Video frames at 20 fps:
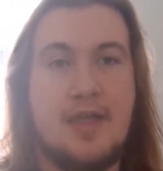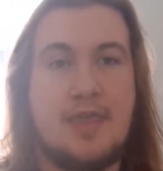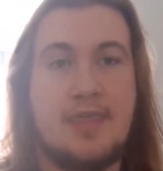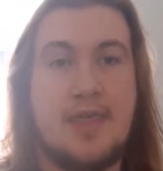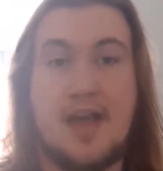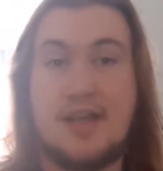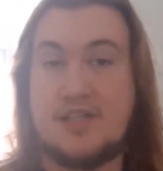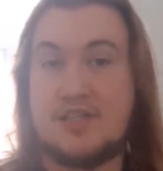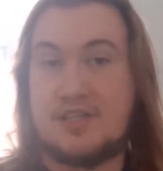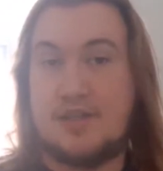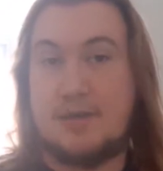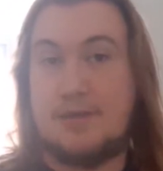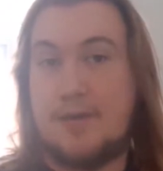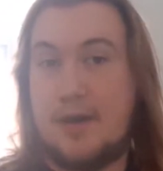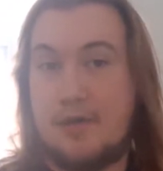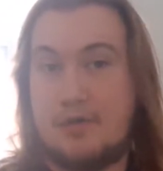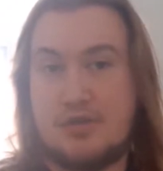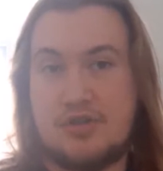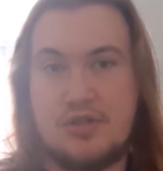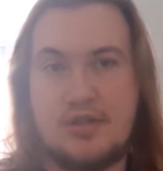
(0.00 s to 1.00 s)
that's the
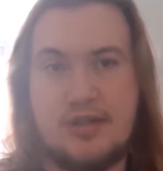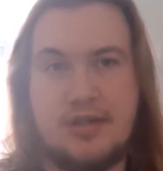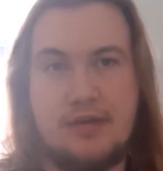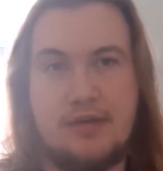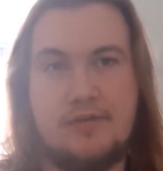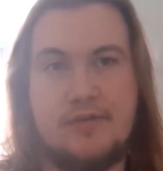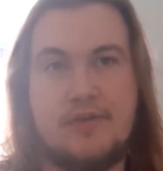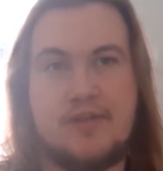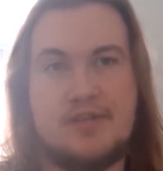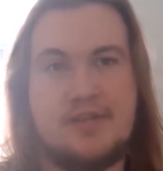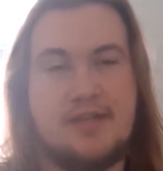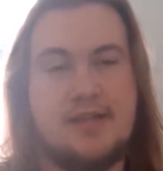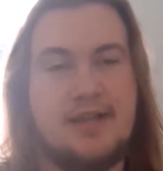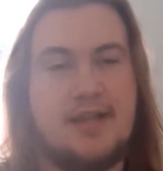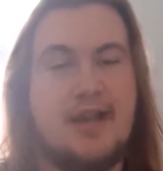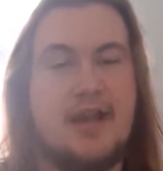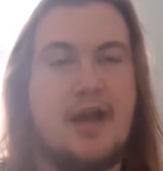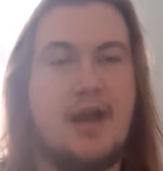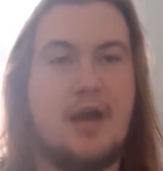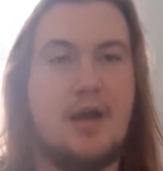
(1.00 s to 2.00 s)
focus of the university.
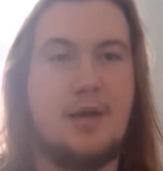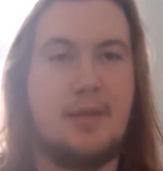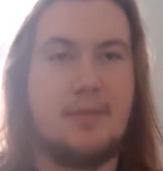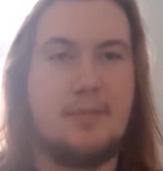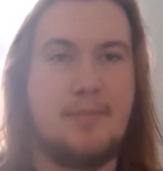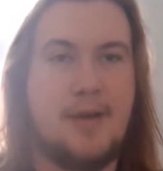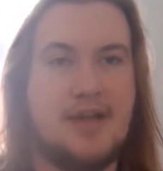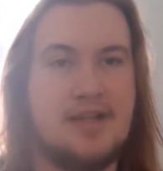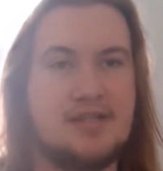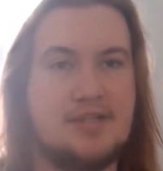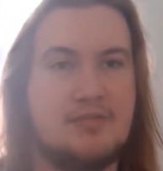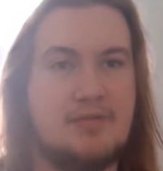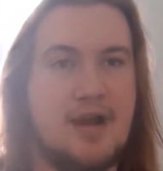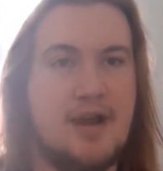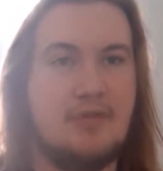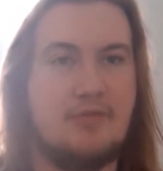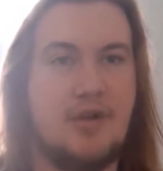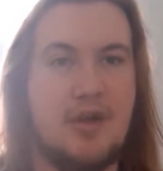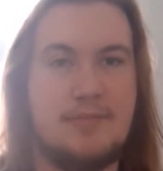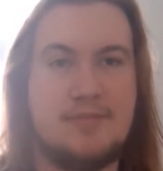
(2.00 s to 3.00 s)
They are based
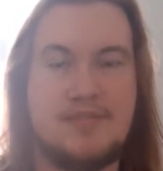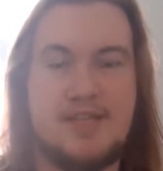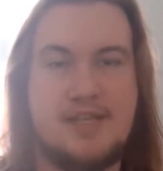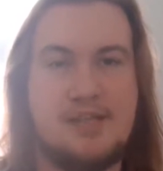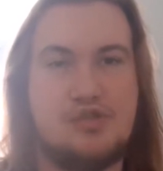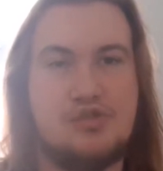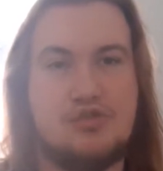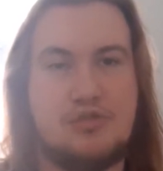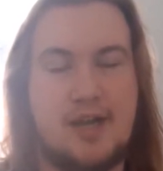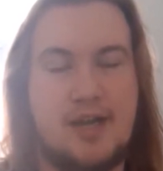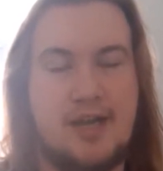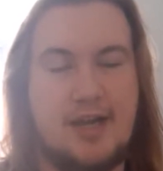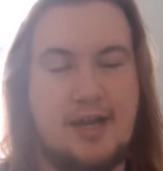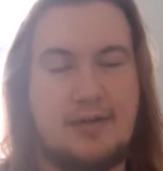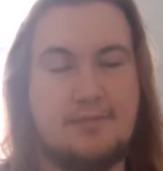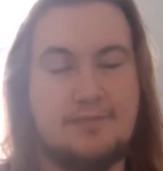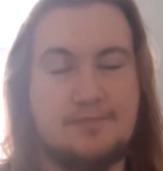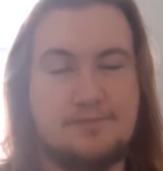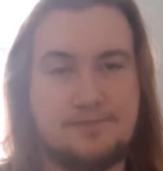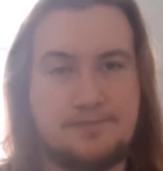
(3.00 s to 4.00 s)
around teacher
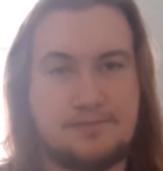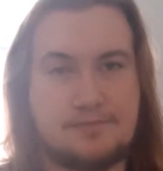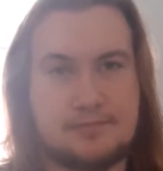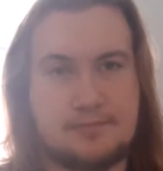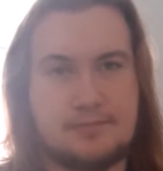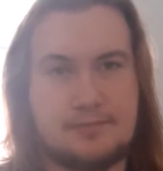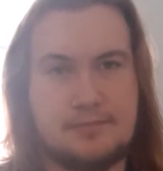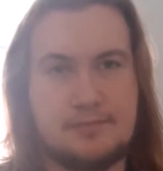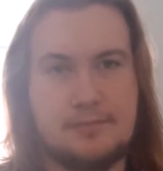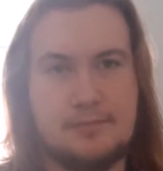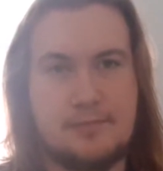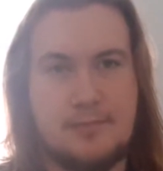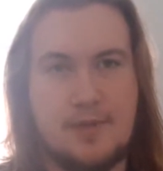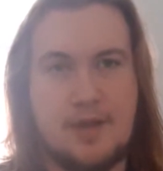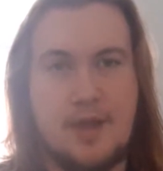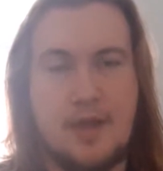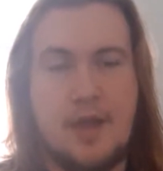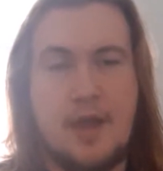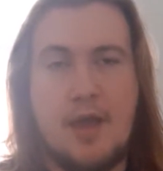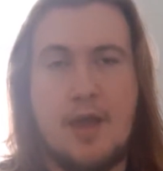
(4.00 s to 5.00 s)
training,
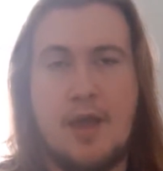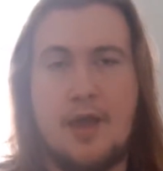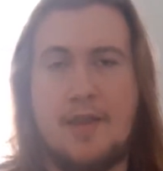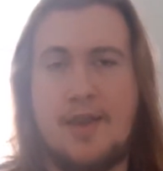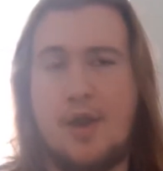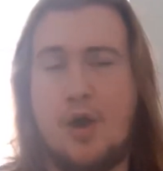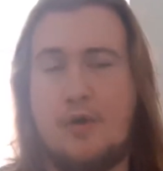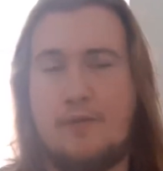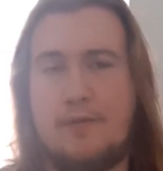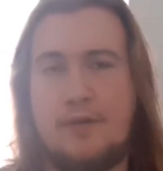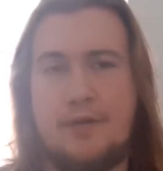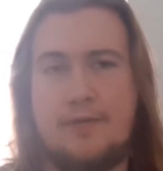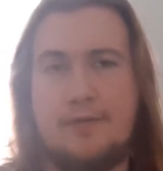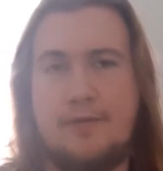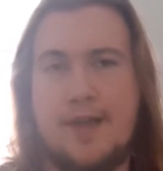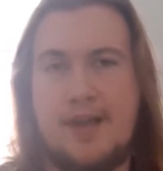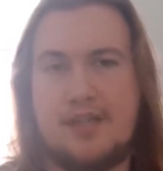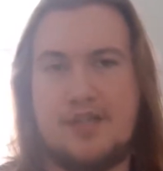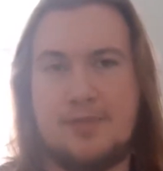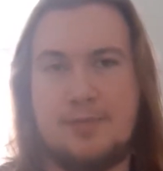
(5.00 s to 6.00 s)
and it offered a
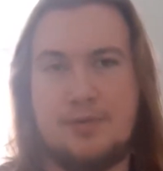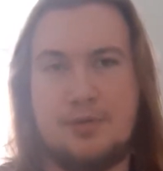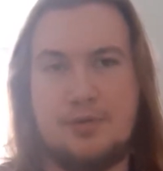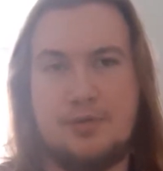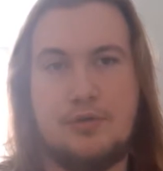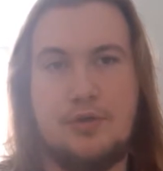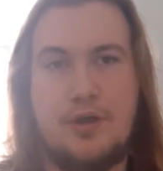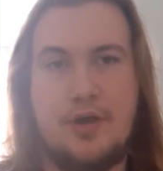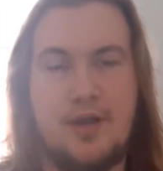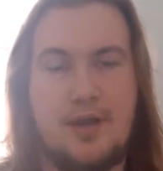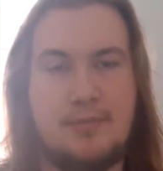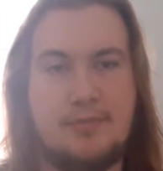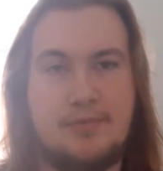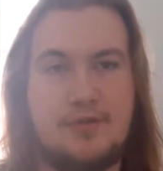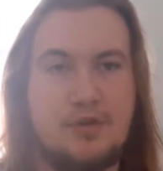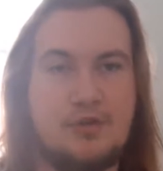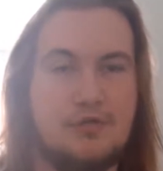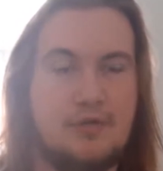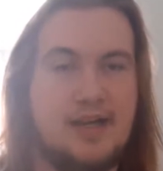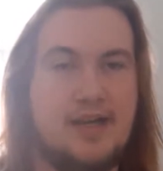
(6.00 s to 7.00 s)
flexible
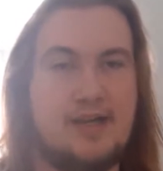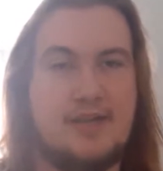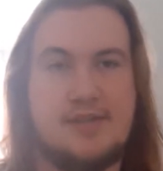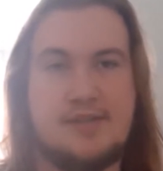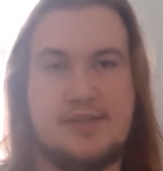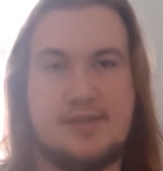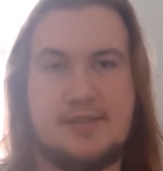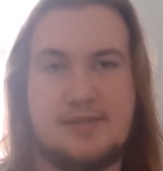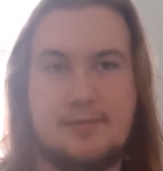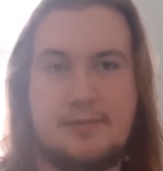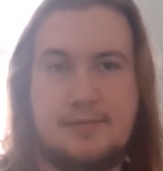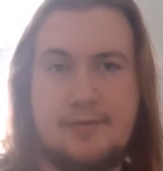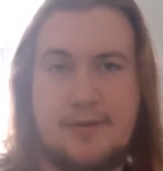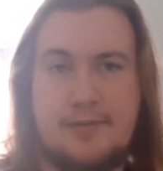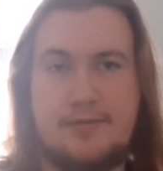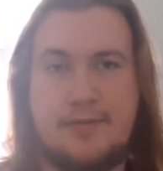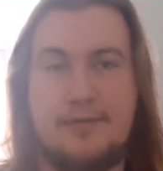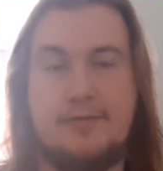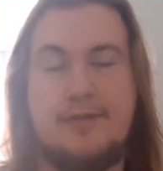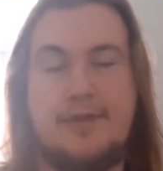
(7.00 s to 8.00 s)
degree that's
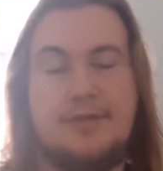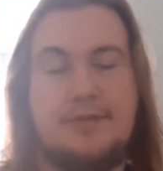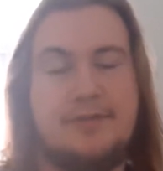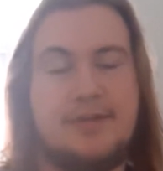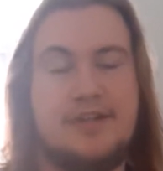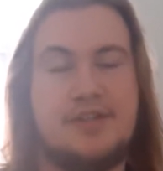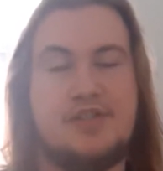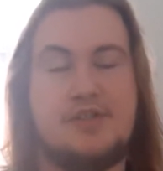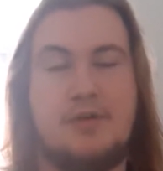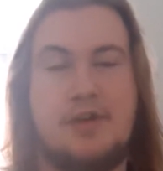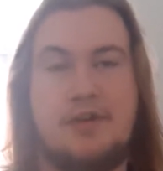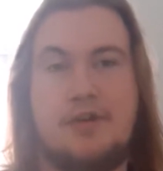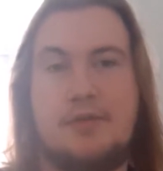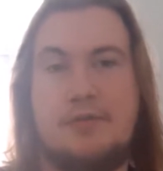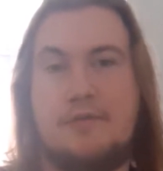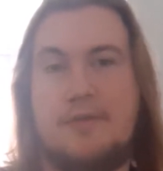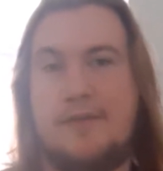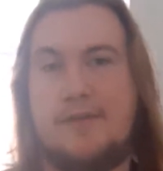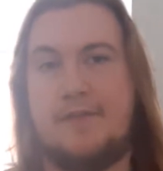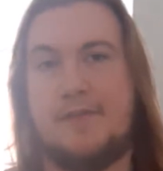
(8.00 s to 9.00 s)
50-50. So I do
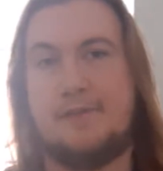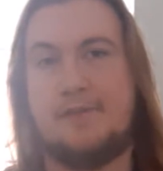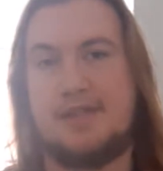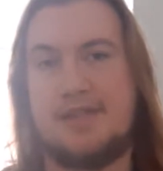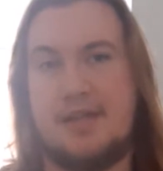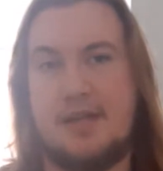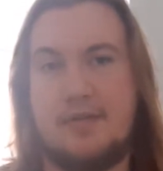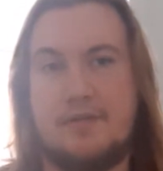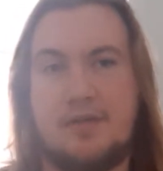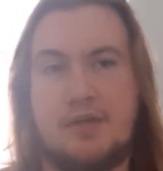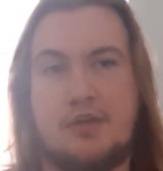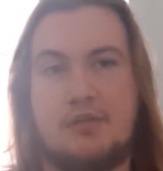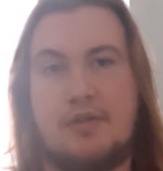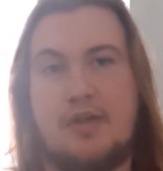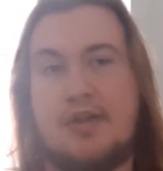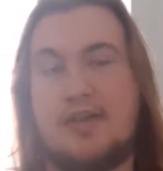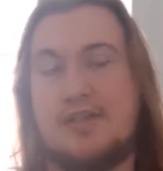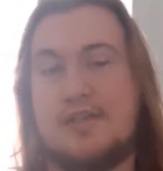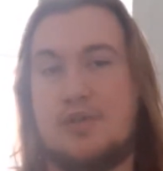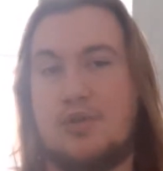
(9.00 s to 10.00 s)
50% of a
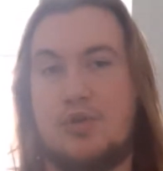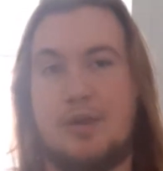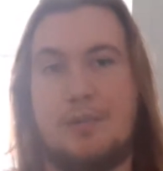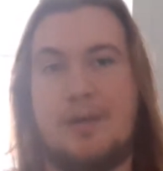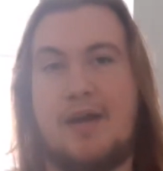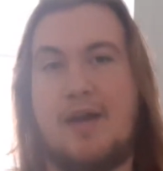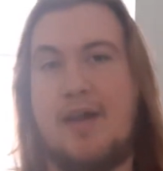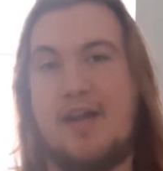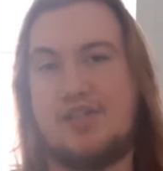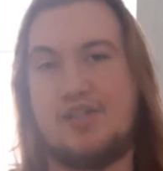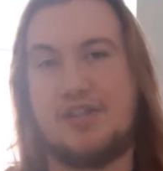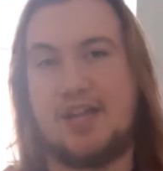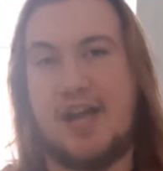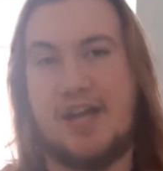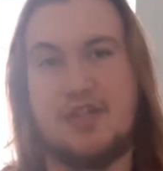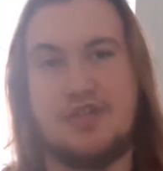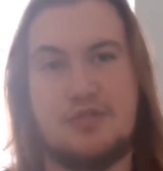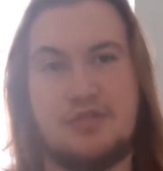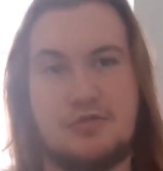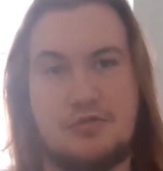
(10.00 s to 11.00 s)
degree that's all about
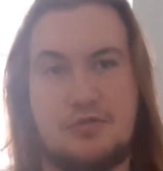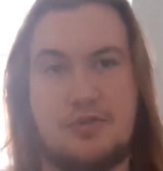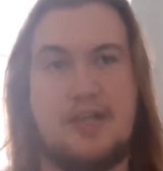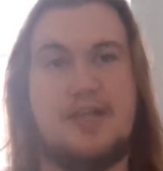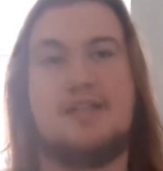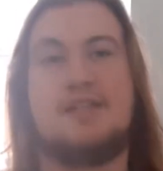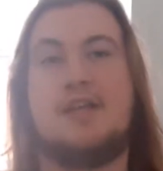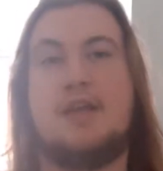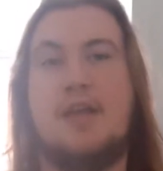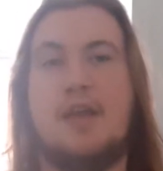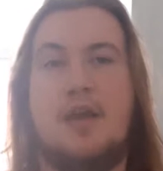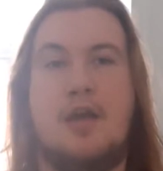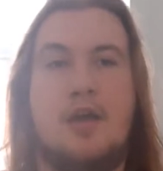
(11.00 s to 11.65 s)
education studies,